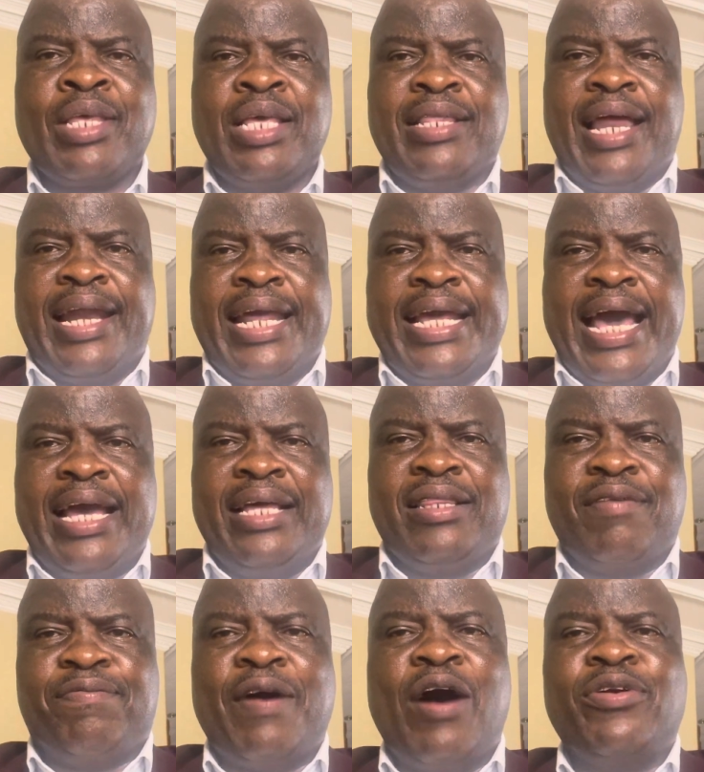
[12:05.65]
the leader and
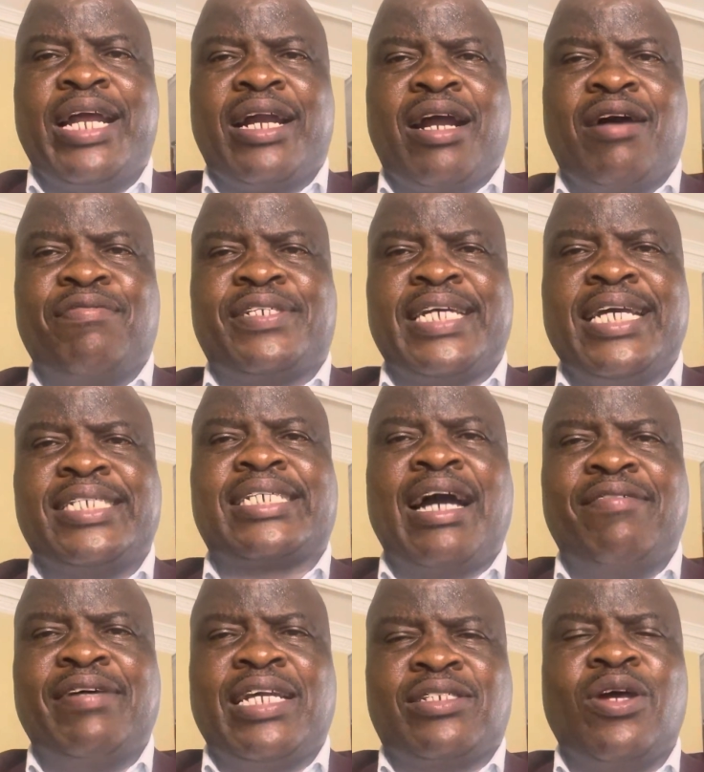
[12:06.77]
the founder of Church
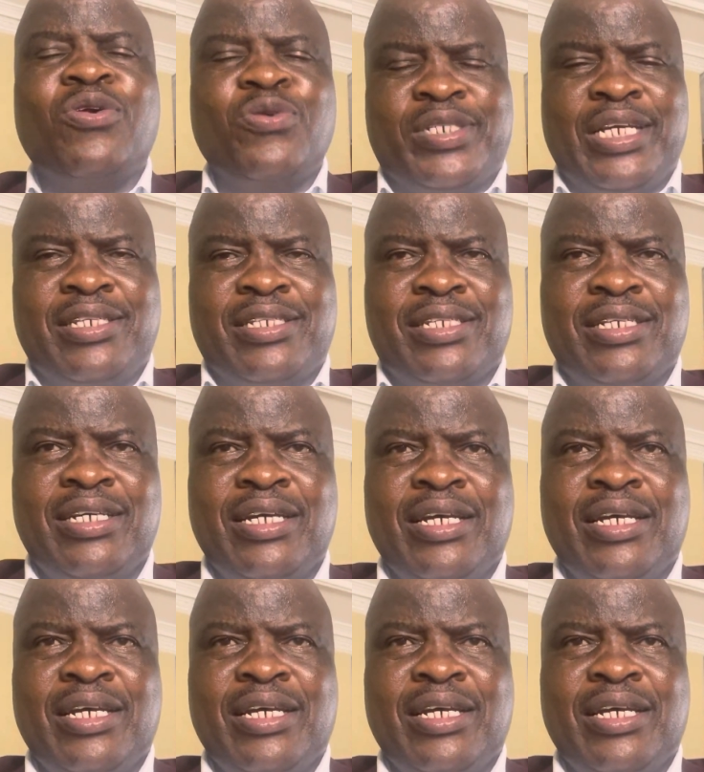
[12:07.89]
Governance Solutions.